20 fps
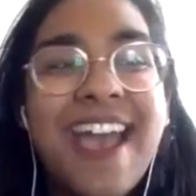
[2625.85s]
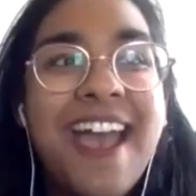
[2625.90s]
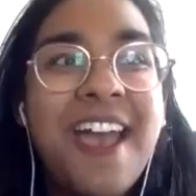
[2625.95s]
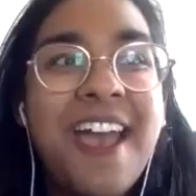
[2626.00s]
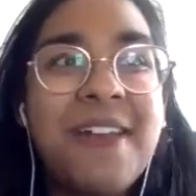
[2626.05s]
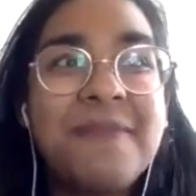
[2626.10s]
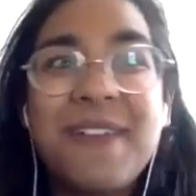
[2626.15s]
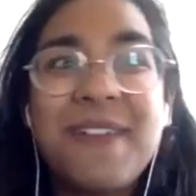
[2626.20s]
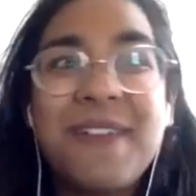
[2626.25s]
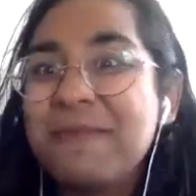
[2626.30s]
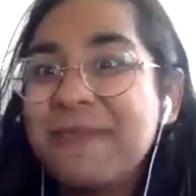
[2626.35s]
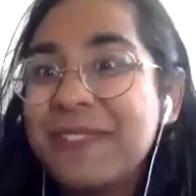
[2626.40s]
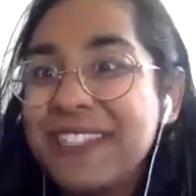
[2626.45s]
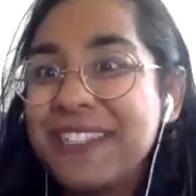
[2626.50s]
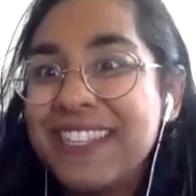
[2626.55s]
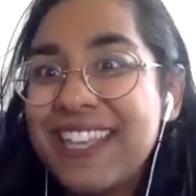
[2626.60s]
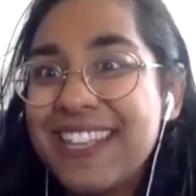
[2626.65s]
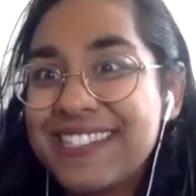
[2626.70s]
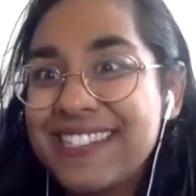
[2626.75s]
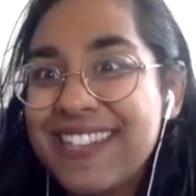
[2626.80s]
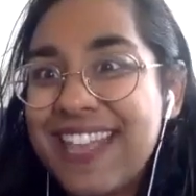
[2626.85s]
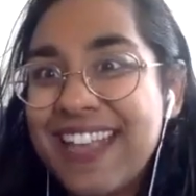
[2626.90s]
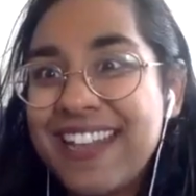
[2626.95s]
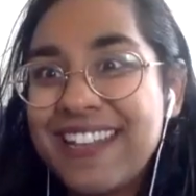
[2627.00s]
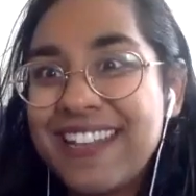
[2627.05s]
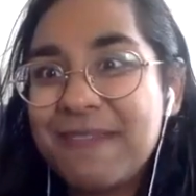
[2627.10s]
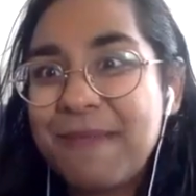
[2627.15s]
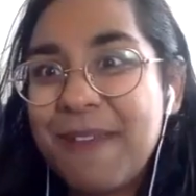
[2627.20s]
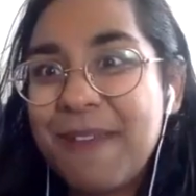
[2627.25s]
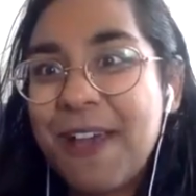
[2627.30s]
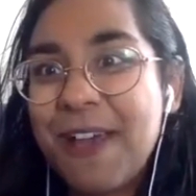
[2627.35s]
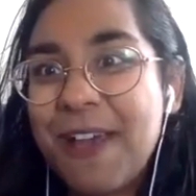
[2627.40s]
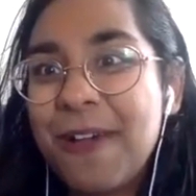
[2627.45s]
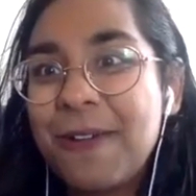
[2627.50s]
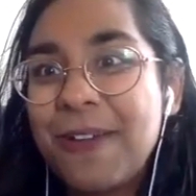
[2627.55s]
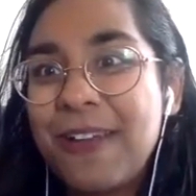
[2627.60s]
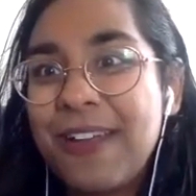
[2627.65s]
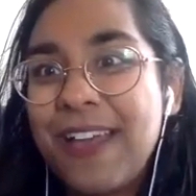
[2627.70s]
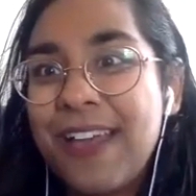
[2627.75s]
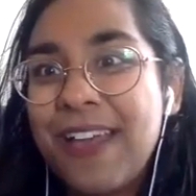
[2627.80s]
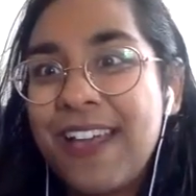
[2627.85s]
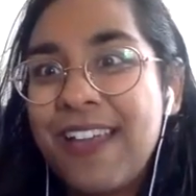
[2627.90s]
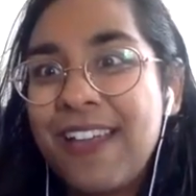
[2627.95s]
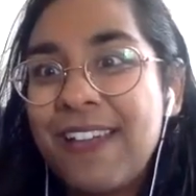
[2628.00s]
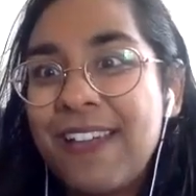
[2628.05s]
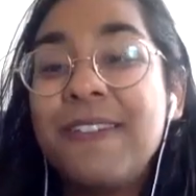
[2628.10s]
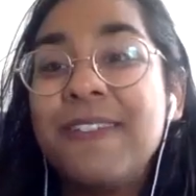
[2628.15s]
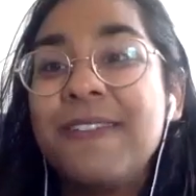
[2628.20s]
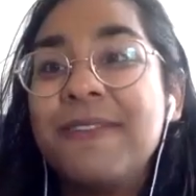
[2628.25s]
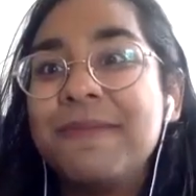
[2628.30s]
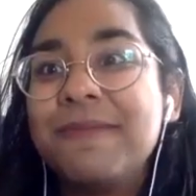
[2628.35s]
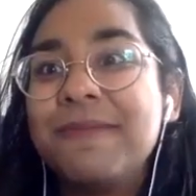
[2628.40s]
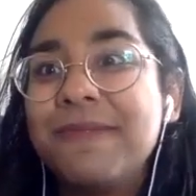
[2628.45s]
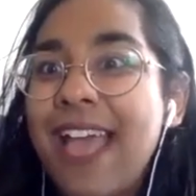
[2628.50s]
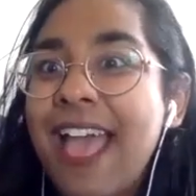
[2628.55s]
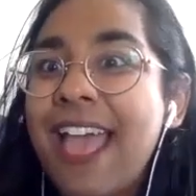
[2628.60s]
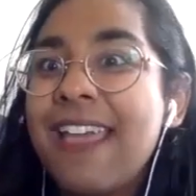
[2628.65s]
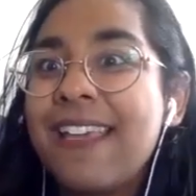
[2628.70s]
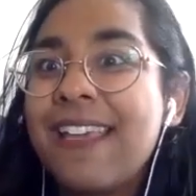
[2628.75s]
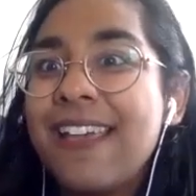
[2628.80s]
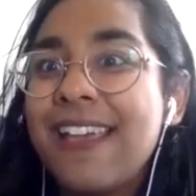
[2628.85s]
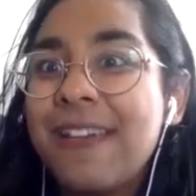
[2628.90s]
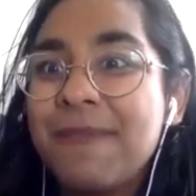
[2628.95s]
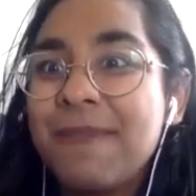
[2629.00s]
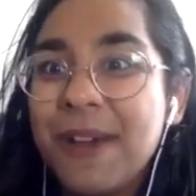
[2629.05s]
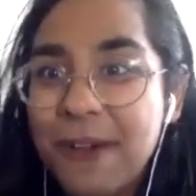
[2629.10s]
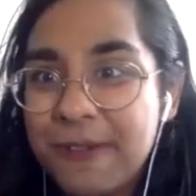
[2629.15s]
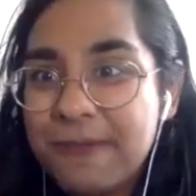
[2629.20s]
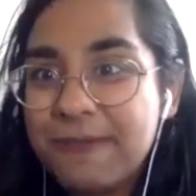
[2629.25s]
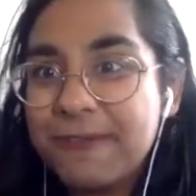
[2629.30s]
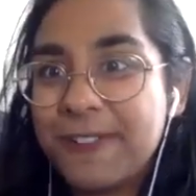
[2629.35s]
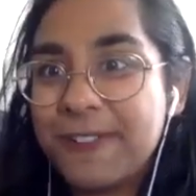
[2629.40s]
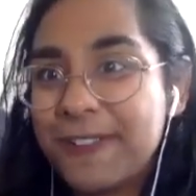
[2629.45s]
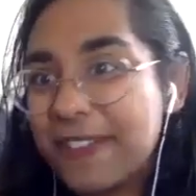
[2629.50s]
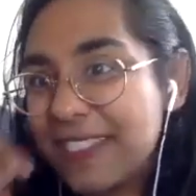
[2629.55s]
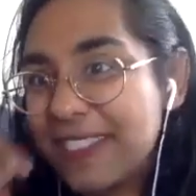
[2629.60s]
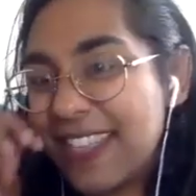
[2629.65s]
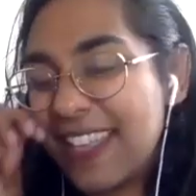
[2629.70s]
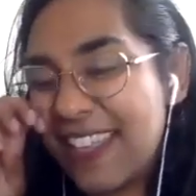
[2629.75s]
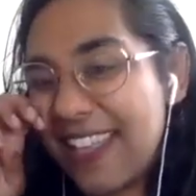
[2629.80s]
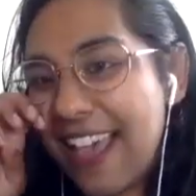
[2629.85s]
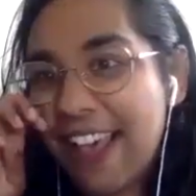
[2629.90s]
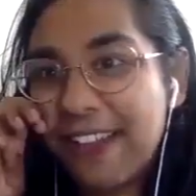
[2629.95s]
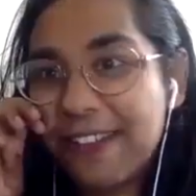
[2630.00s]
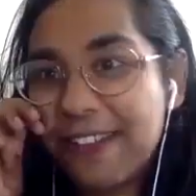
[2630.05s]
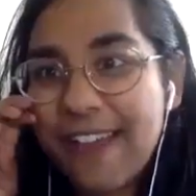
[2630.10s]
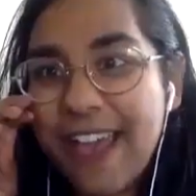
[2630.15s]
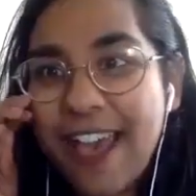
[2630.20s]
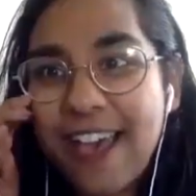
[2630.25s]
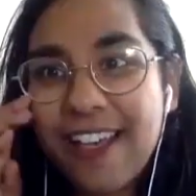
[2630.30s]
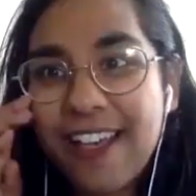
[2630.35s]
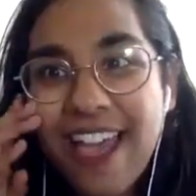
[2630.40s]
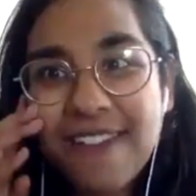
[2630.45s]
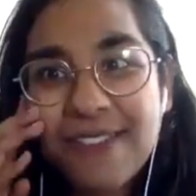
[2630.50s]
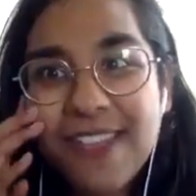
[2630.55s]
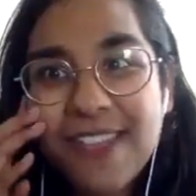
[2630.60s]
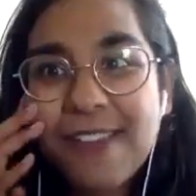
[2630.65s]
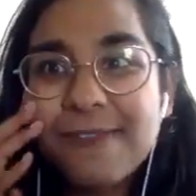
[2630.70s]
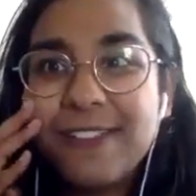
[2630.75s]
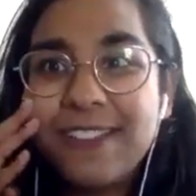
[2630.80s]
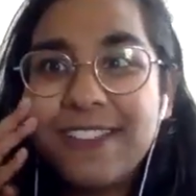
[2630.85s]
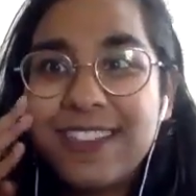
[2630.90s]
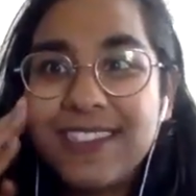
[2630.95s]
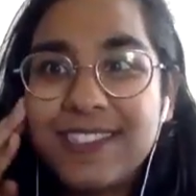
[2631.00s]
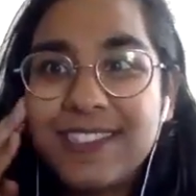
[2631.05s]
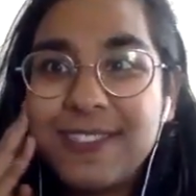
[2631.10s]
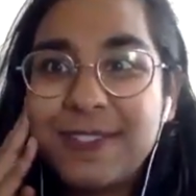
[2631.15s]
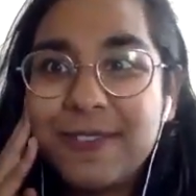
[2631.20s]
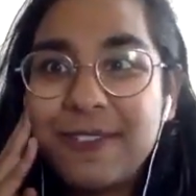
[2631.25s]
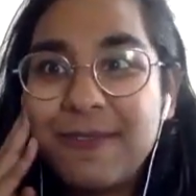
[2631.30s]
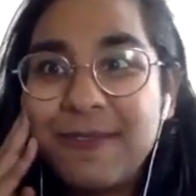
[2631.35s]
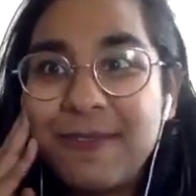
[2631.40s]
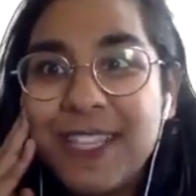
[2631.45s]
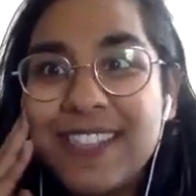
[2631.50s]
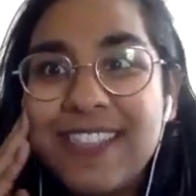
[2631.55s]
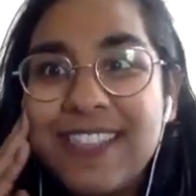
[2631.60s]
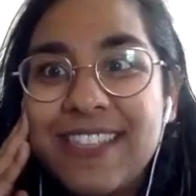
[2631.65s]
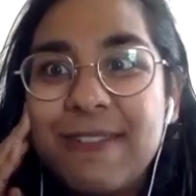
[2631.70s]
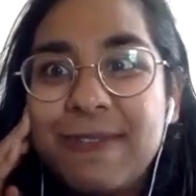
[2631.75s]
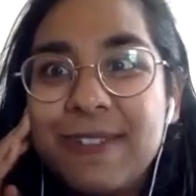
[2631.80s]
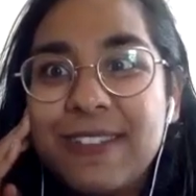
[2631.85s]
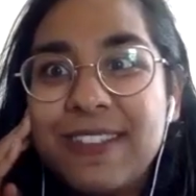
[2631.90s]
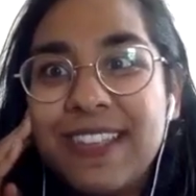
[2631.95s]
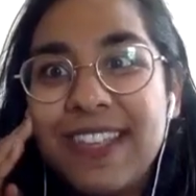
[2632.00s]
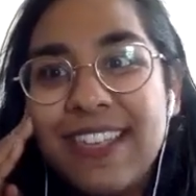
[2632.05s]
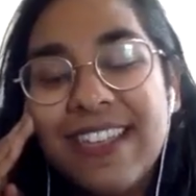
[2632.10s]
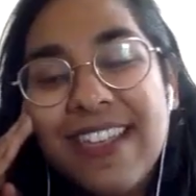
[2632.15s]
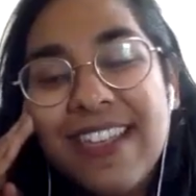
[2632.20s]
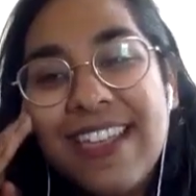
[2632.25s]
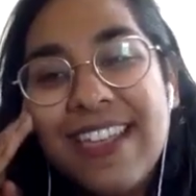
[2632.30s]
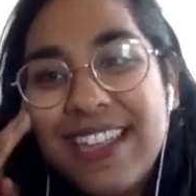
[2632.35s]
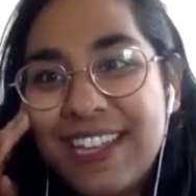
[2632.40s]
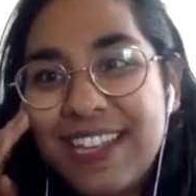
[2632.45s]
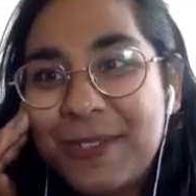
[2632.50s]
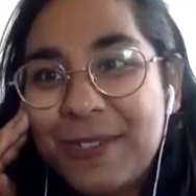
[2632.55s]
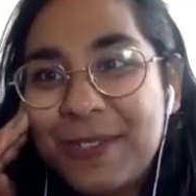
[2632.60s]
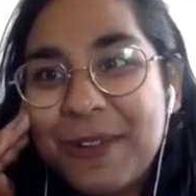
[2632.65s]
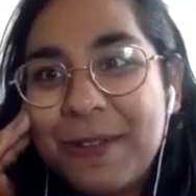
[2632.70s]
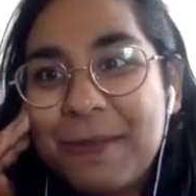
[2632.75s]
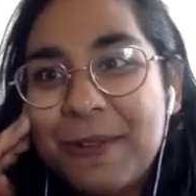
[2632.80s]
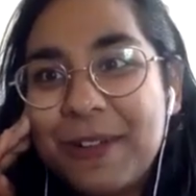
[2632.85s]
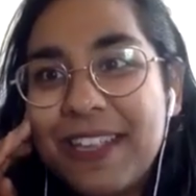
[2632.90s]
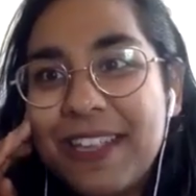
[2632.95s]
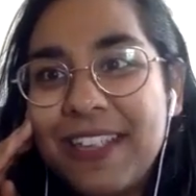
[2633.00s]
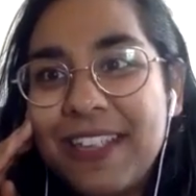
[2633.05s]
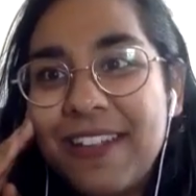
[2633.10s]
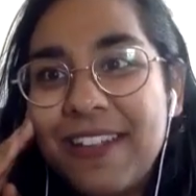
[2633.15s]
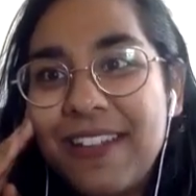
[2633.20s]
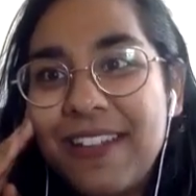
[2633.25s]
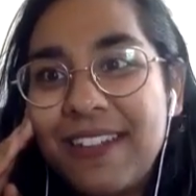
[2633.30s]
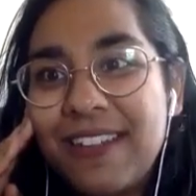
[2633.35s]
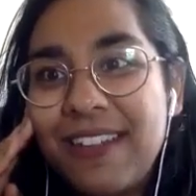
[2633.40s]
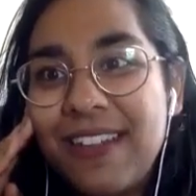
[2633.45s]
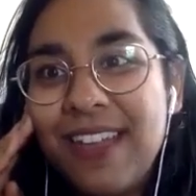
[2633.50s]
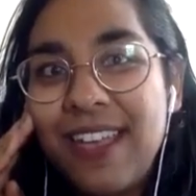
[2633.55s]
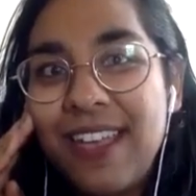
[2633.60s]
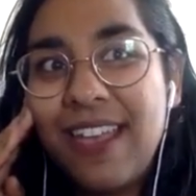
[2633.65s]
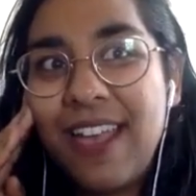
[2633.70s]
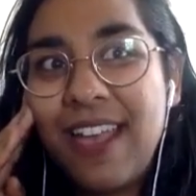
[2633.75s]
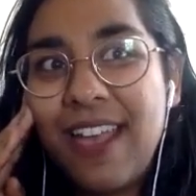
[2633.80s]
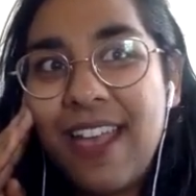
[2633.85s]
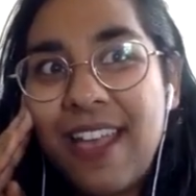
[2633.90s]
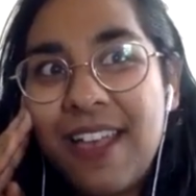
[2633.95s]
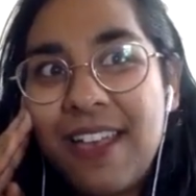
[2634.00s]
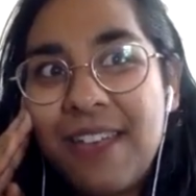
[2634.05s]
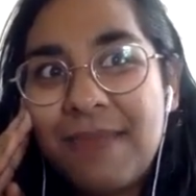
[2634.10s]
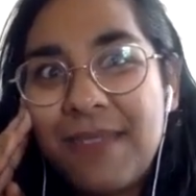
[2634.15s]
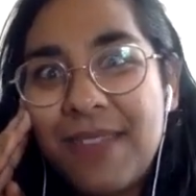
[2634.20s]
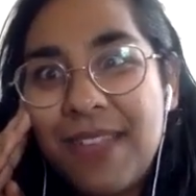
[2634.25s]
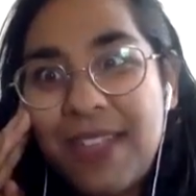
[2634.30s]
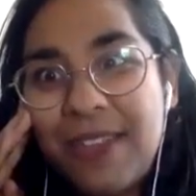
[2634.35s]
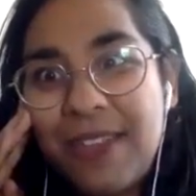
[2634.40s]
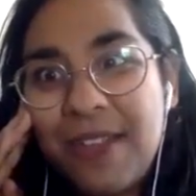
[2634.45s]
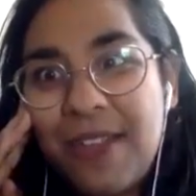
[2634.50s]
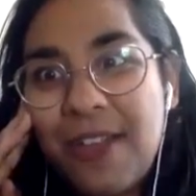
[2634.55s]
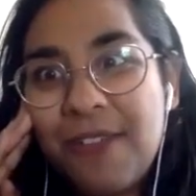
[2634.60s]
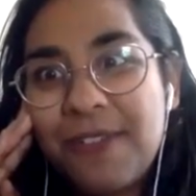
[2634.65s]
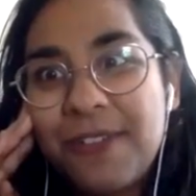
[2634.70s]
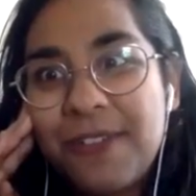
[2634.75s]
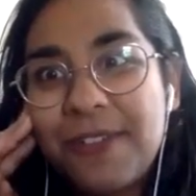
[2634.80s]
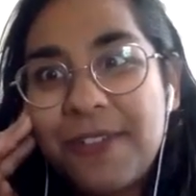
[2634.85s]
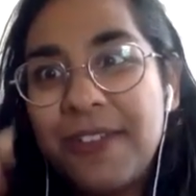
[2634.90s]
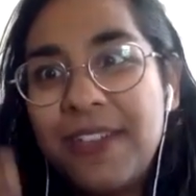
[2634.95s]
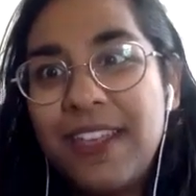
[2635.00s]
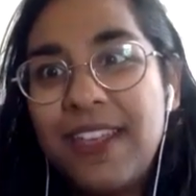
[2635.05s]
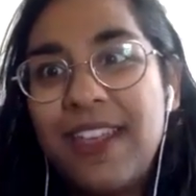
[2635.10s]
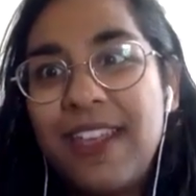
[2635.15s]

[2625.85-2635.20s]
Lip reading: I'm really excited about, or I am hopeful that I'll have that feeling soon, because I really enjoyed working on a novel.